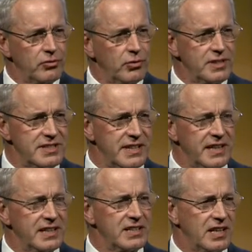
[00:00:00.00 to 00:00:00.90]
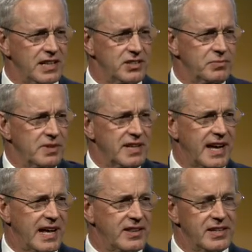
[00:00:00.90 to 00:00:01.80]
Lori stayed in touch with
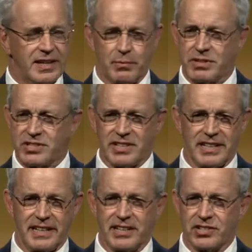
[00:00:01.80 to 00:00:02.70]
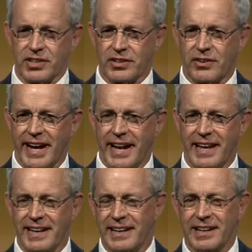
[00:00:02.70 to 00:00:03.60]
Kathy. They would see each other
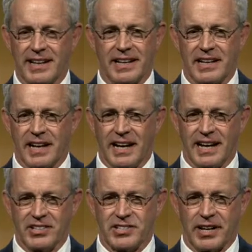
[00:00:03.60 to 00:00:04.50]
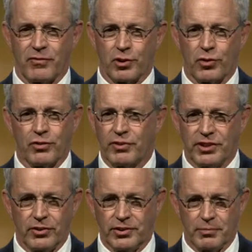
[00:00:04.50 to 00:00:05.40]
at Stanford Court
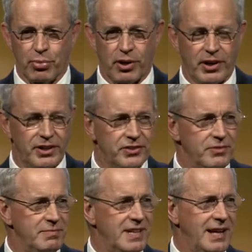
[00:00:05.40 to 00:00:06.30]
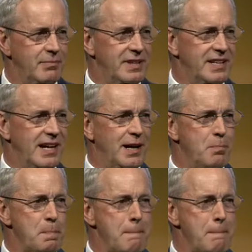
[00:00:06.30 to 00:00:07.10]
reunion parties from time to time.